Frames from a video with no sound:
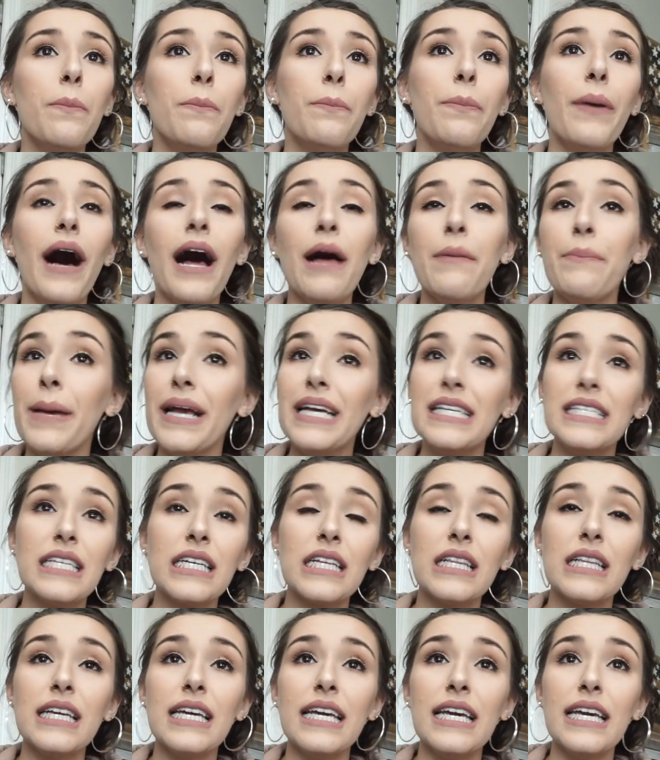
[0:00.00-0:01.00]
but
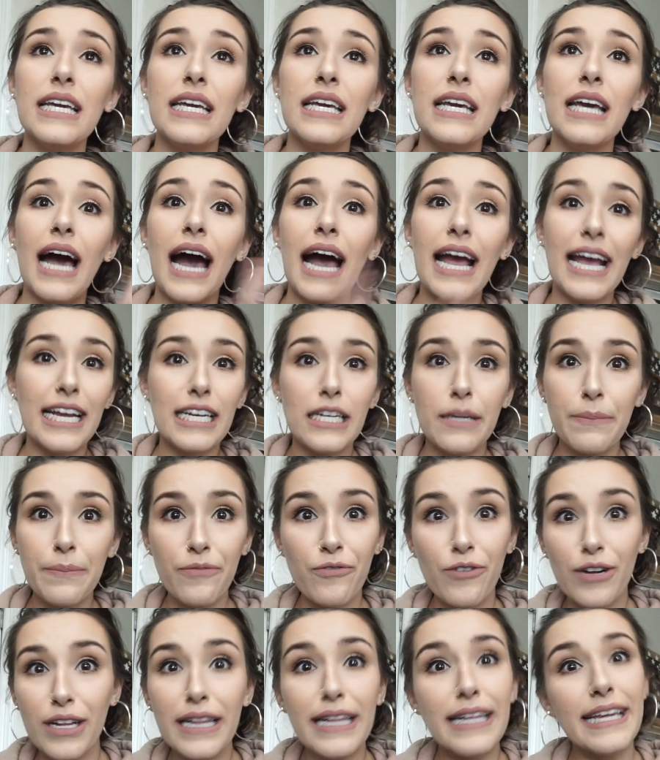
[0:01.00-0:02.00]
basically, I ended up
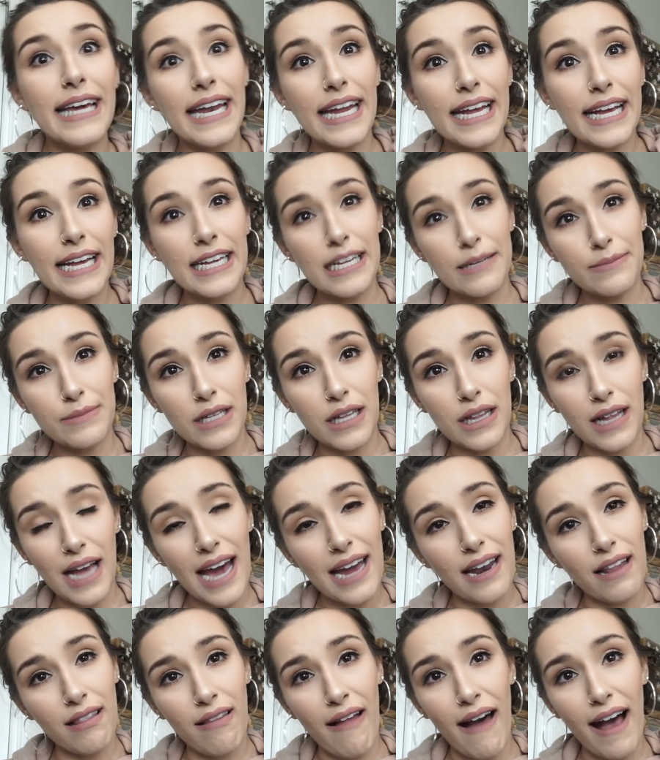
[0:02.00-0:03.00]
really getting him to
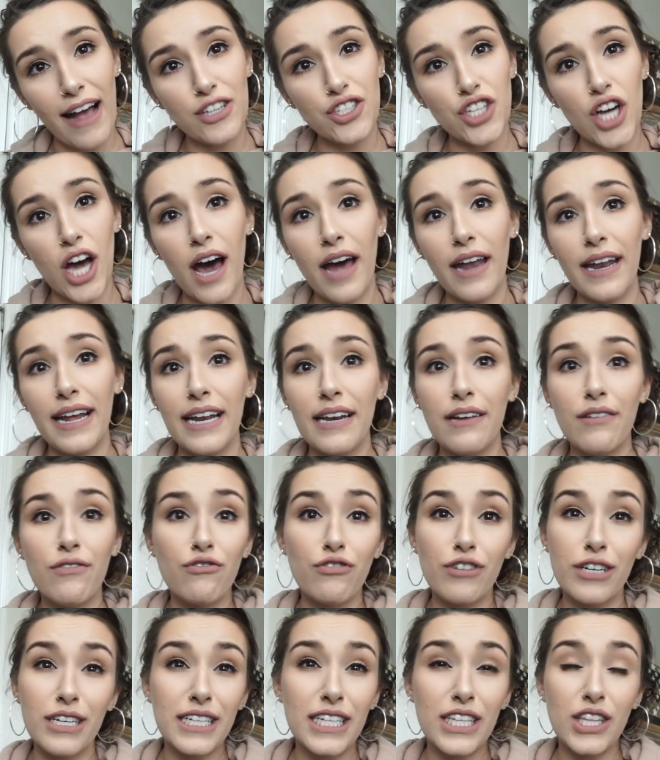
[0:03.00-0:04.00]
kind of latch on and
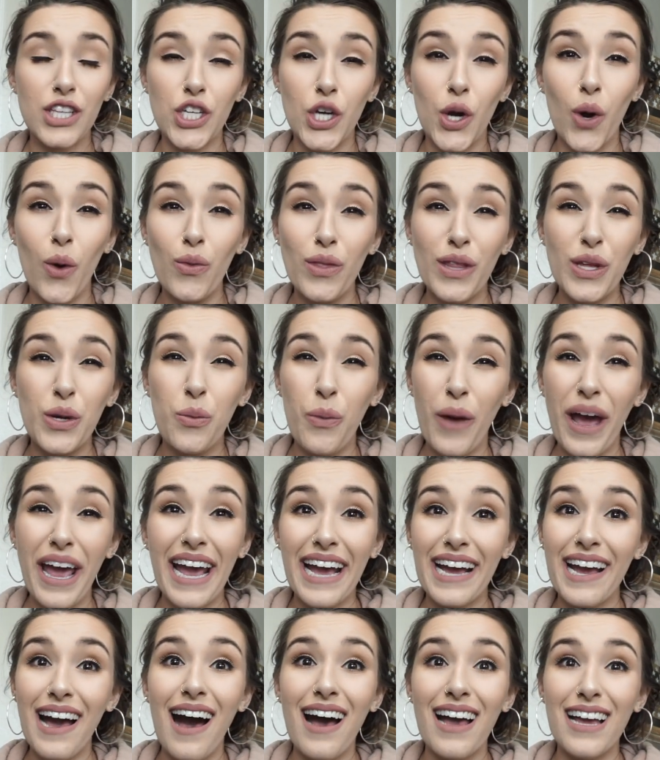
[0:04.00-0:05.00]
really the only way I
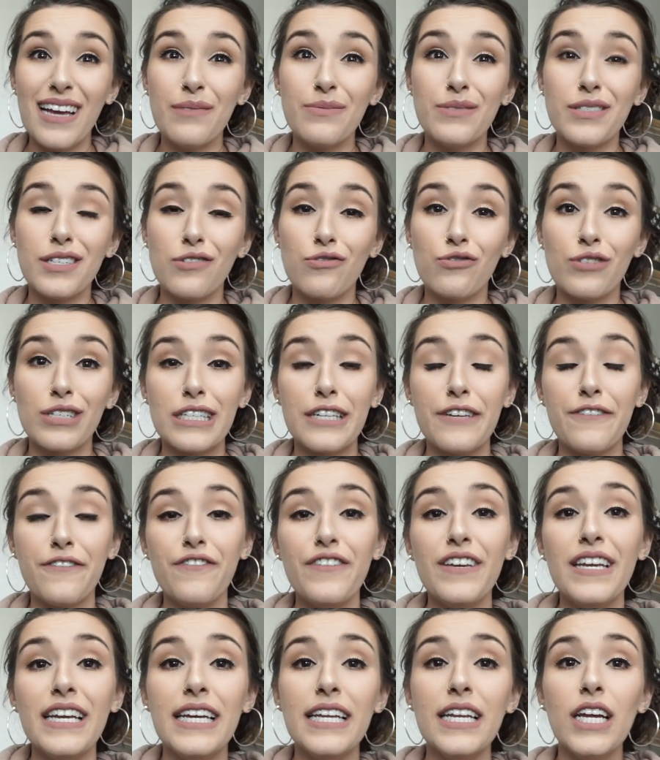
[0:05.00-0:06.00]
got him to really
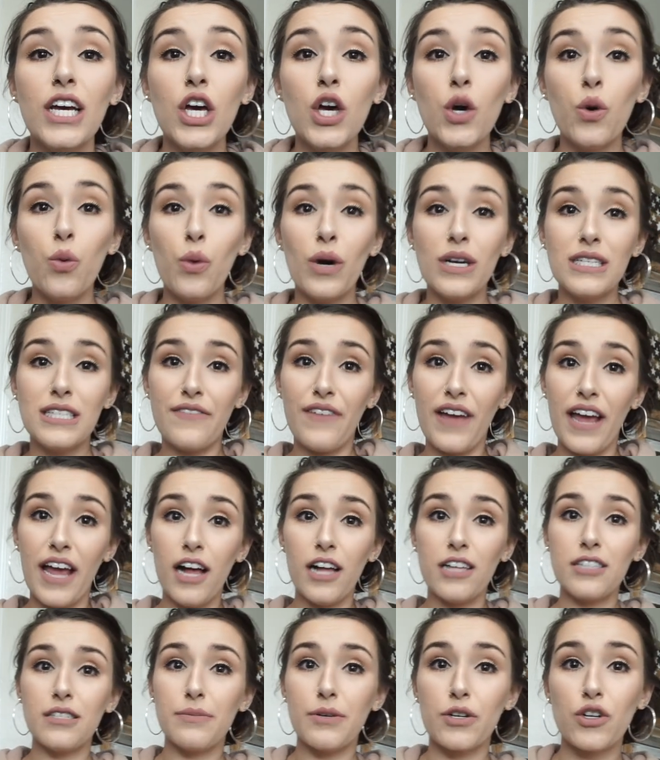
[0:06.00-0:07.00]
feed was if I
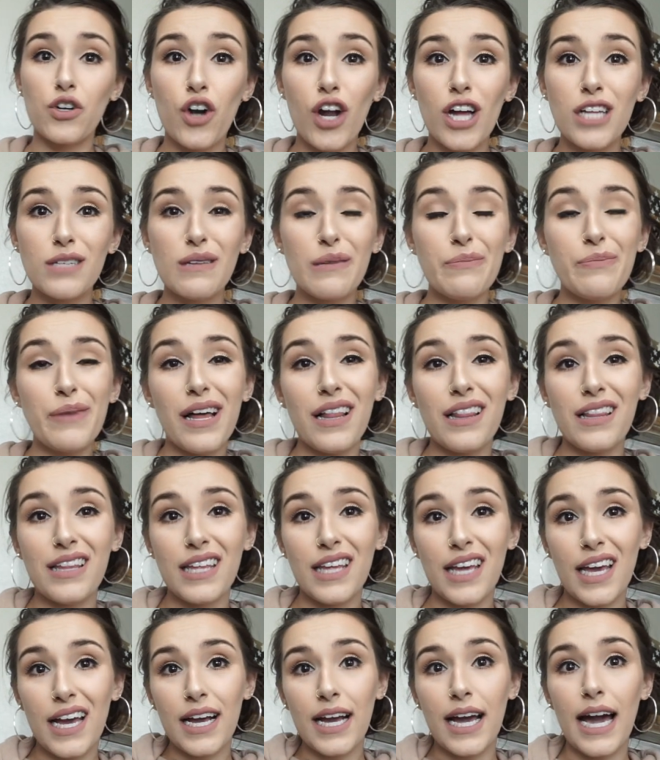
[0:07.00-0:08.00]
held him across my
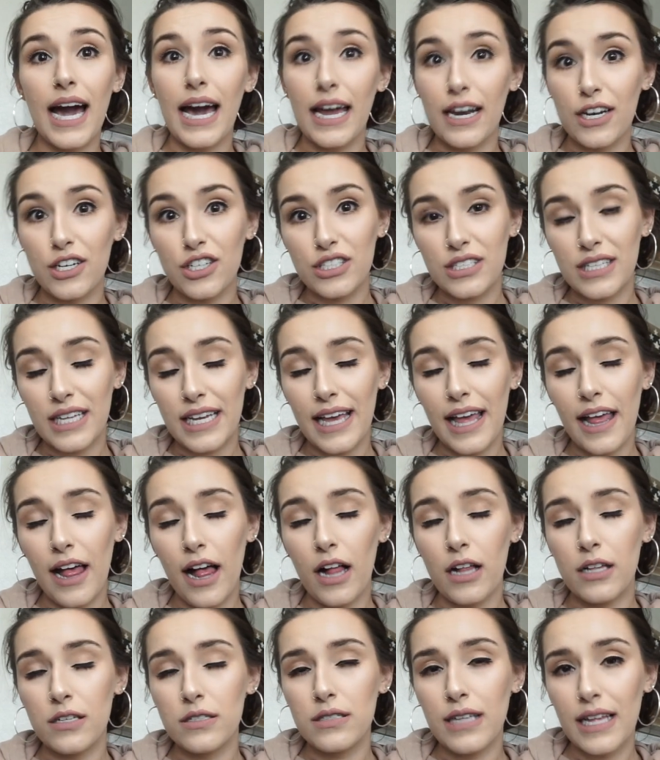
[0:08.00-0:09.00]
belly and kind of just like
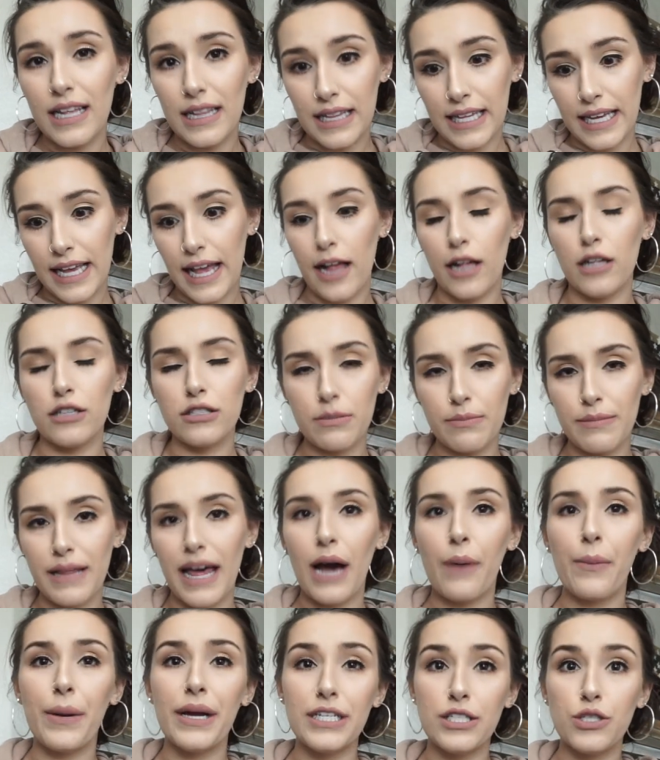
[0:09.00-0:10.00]
held like held him
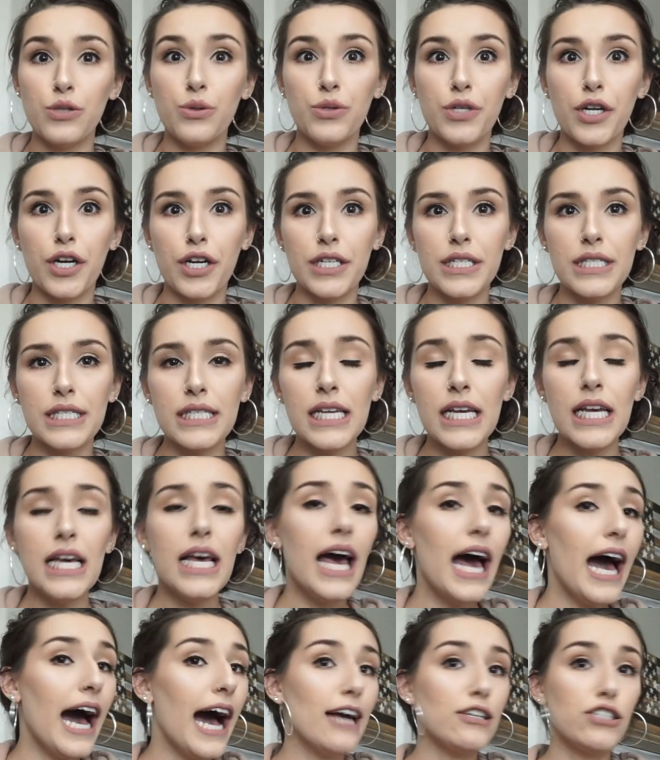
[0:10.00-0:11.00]
that way to nurse.
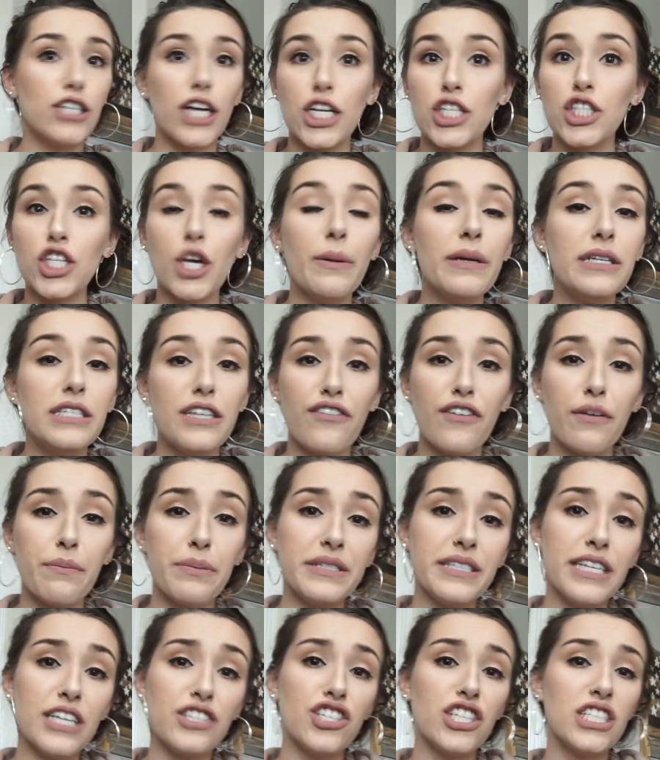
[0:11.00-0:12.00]
I tried so many different
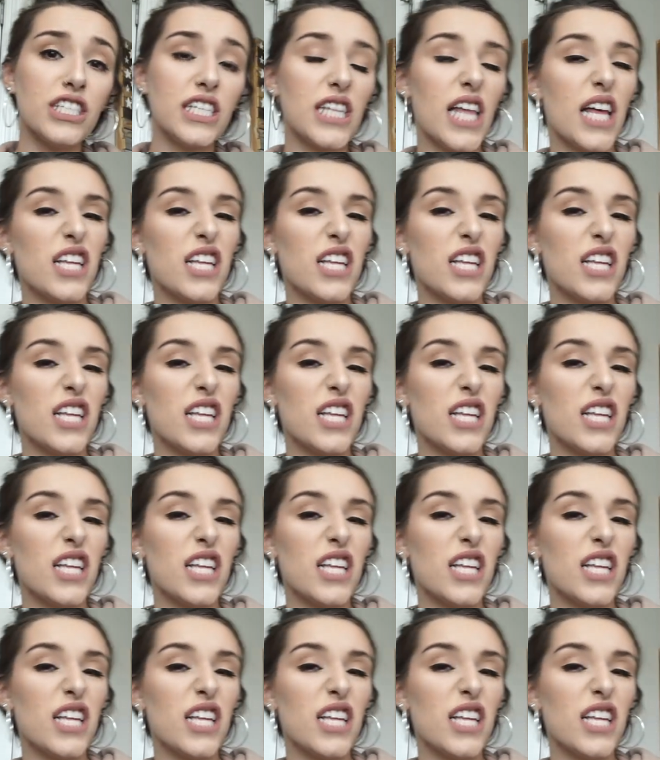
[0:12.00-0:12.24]
positions and